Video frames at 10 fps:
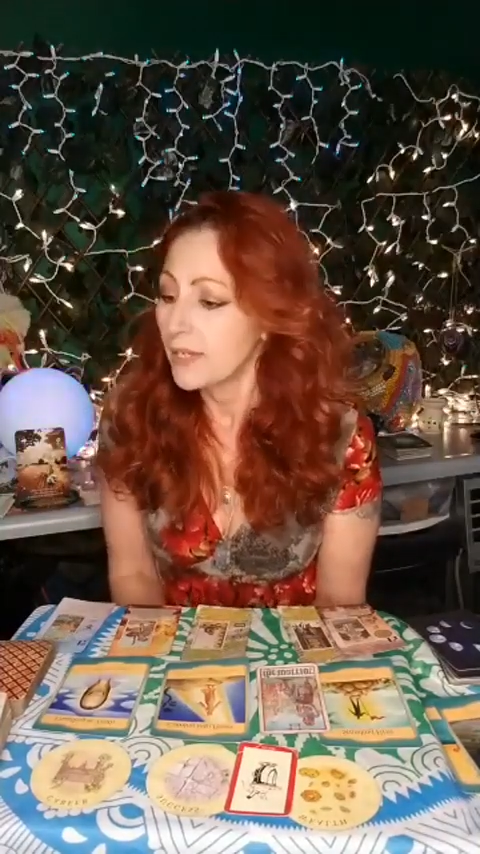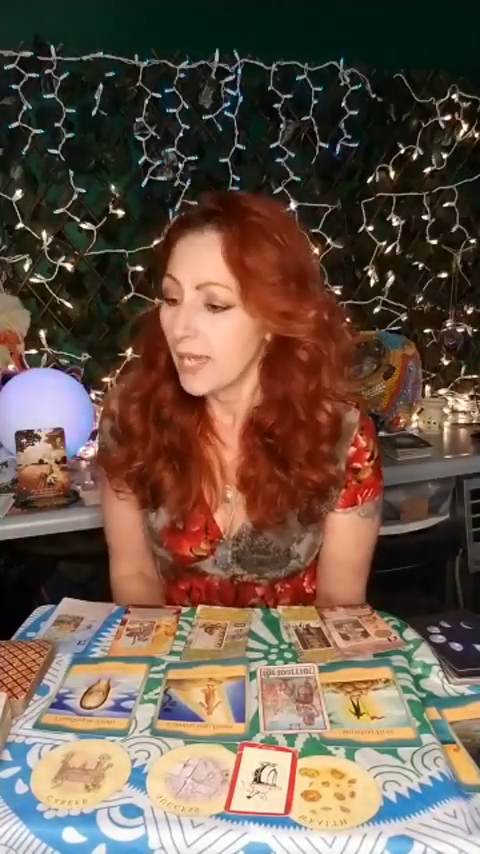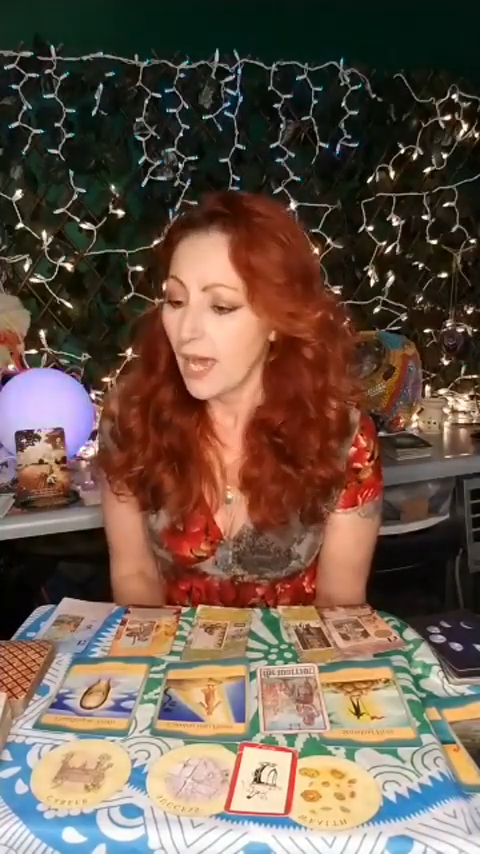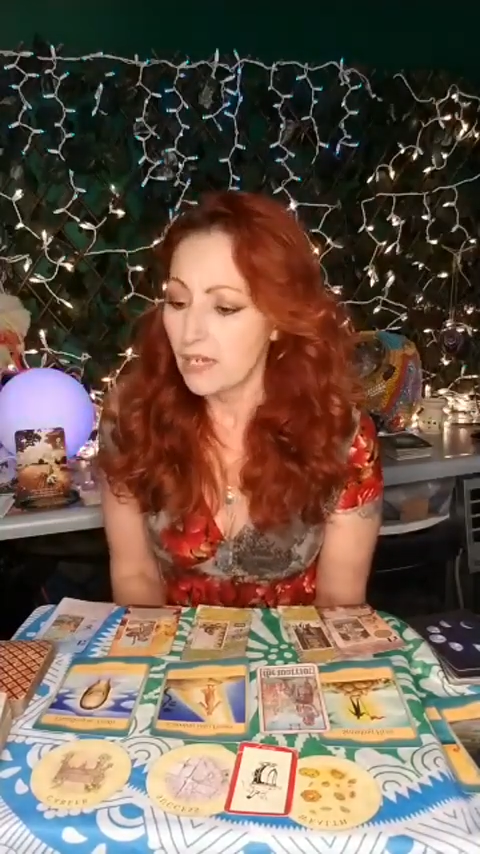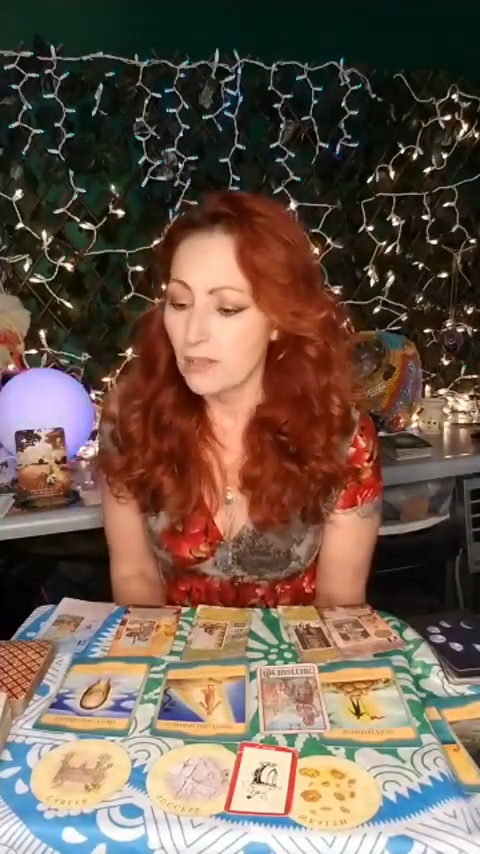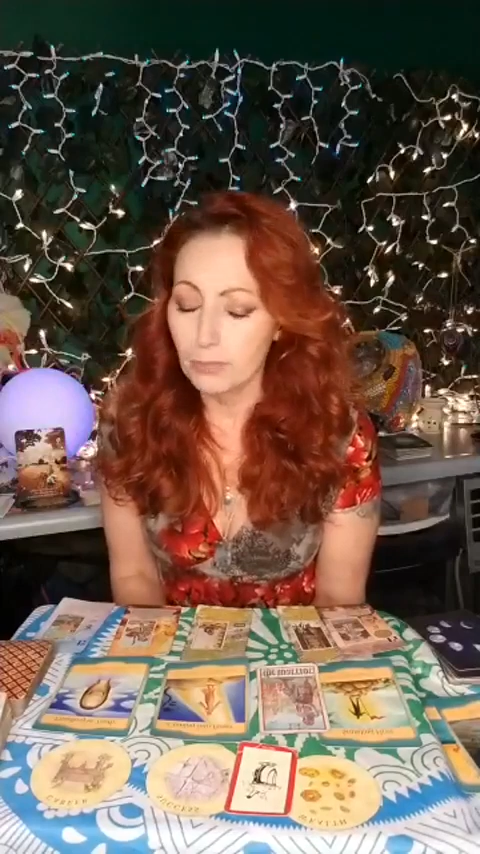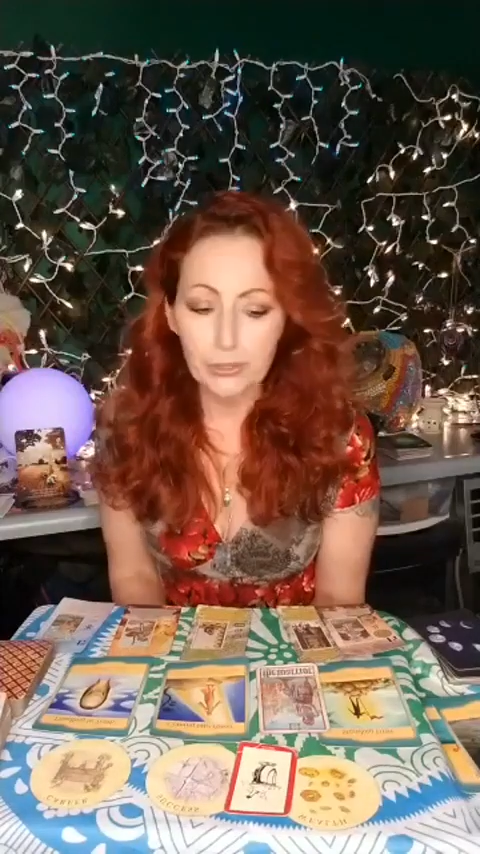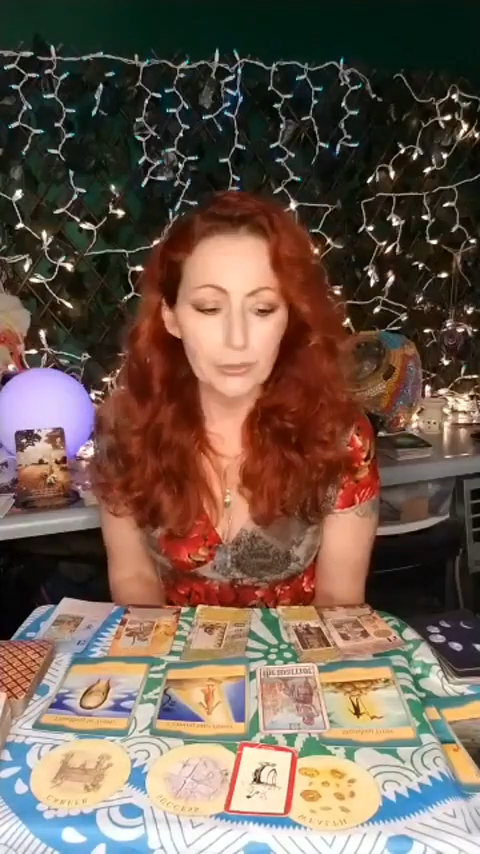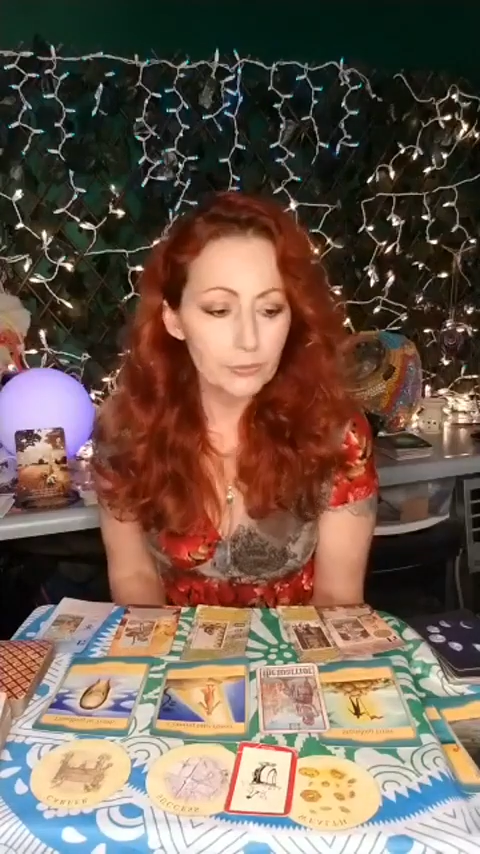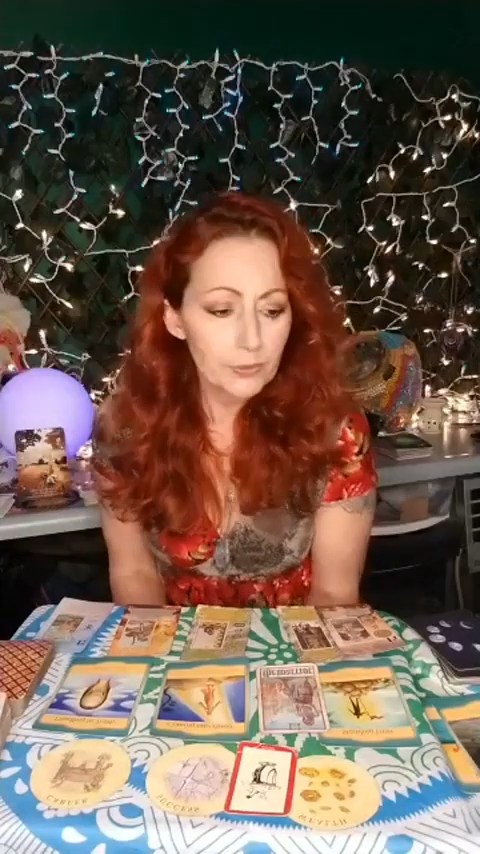out of the
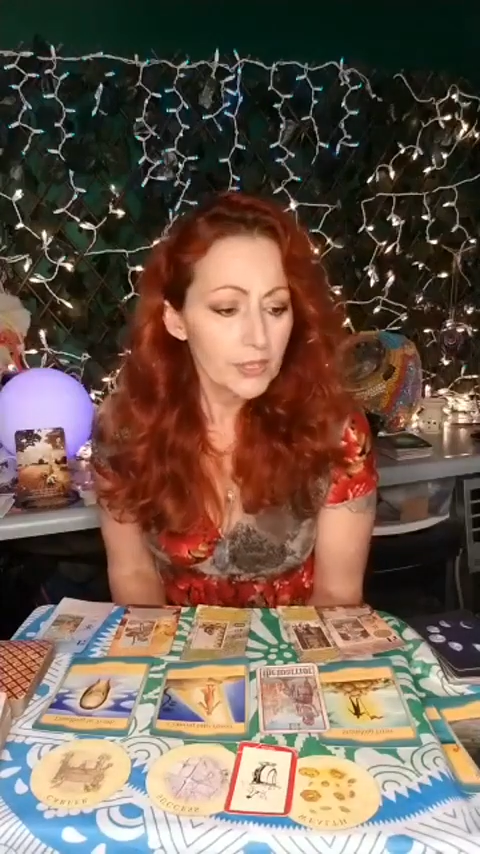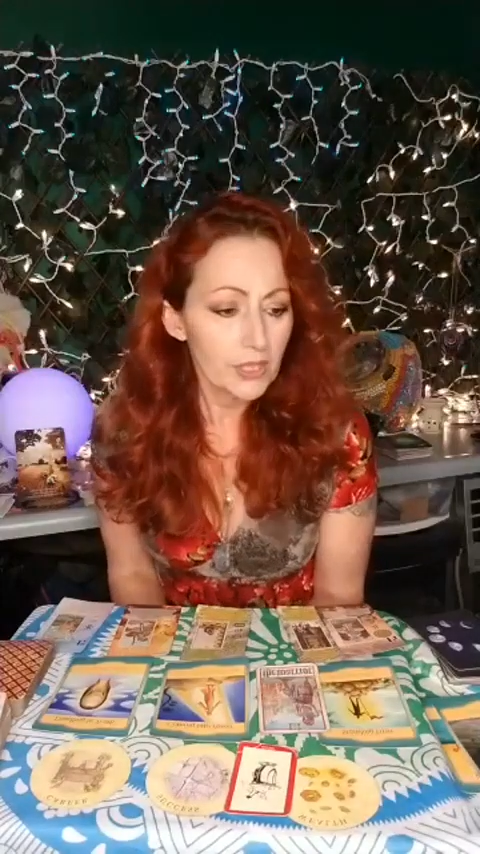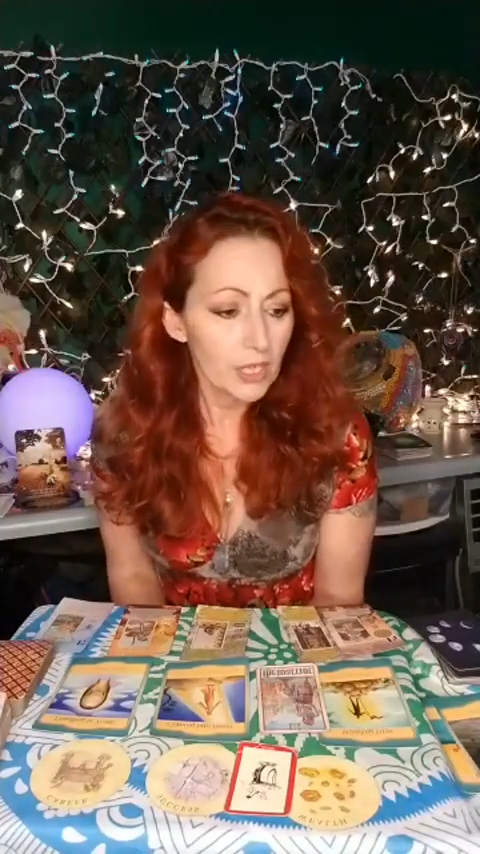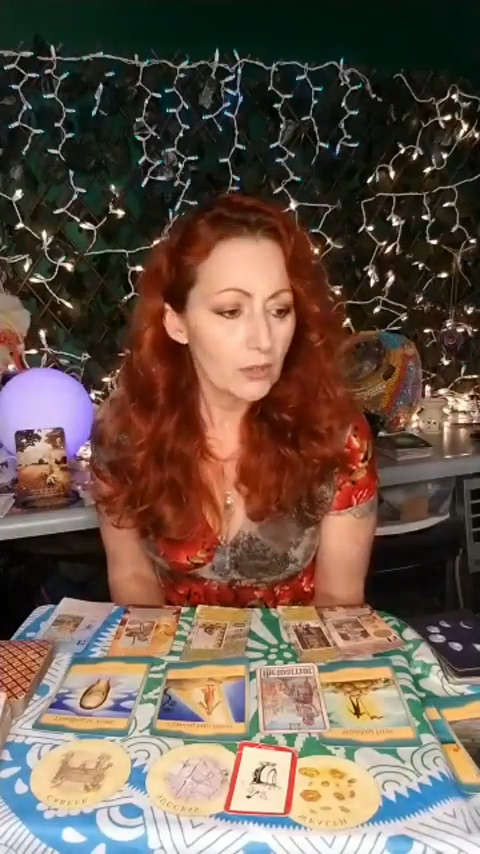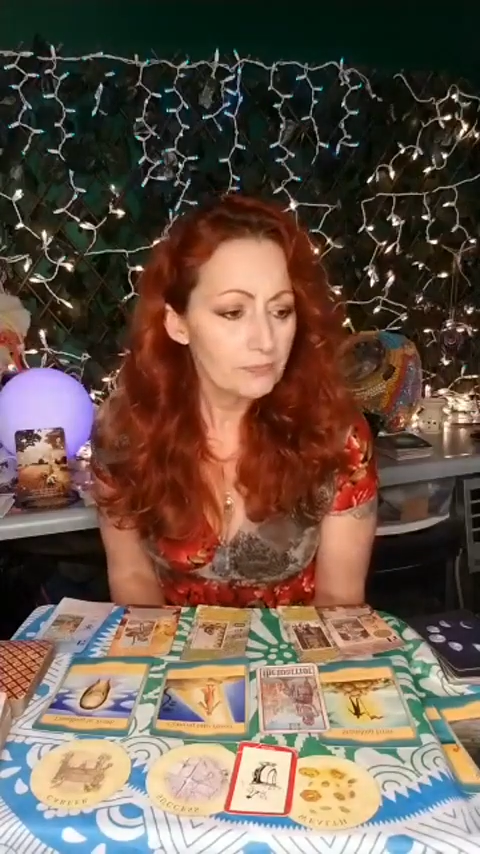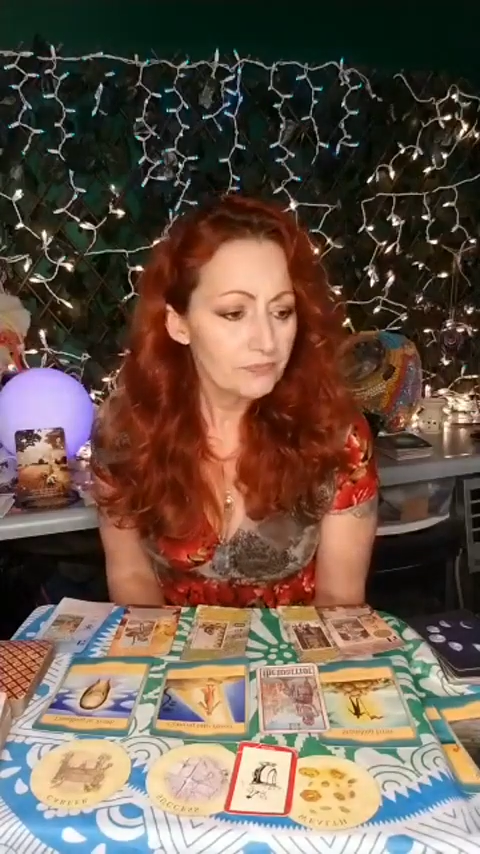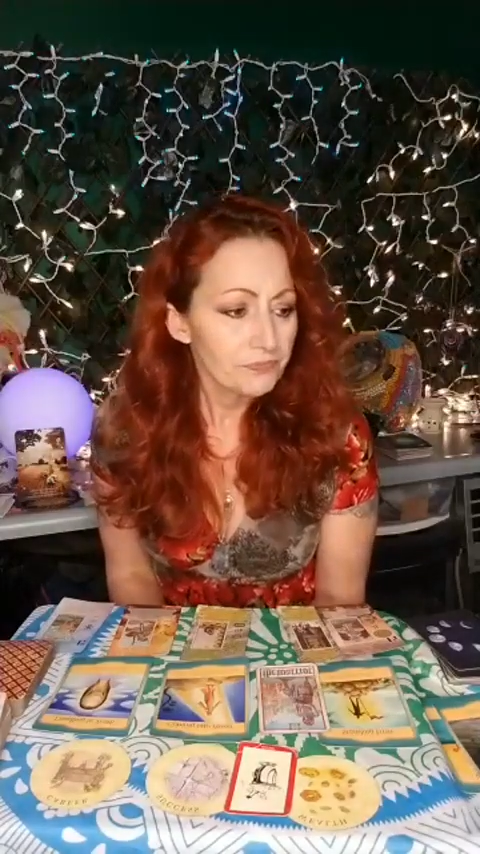blue, you know,